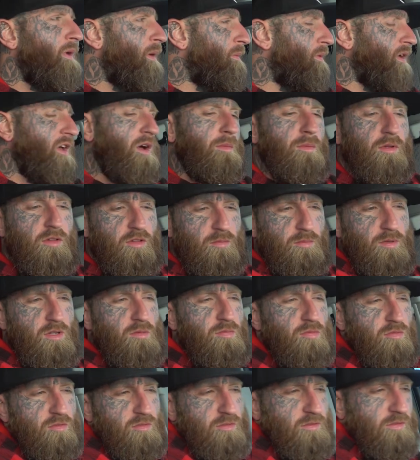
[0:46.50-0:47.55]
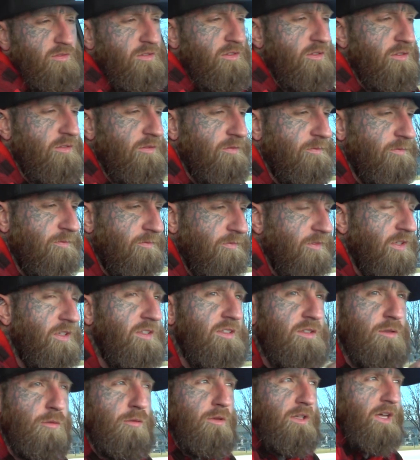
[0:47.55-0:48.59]
maybe a couple other people. Let's
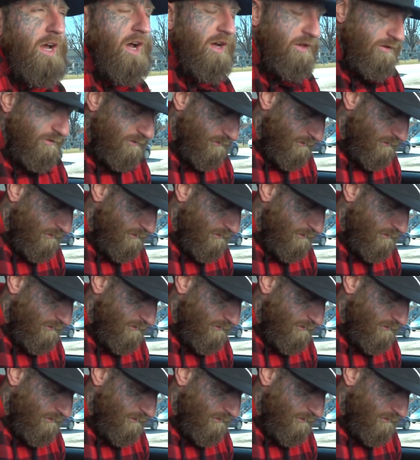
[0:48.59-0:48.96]
see what we got.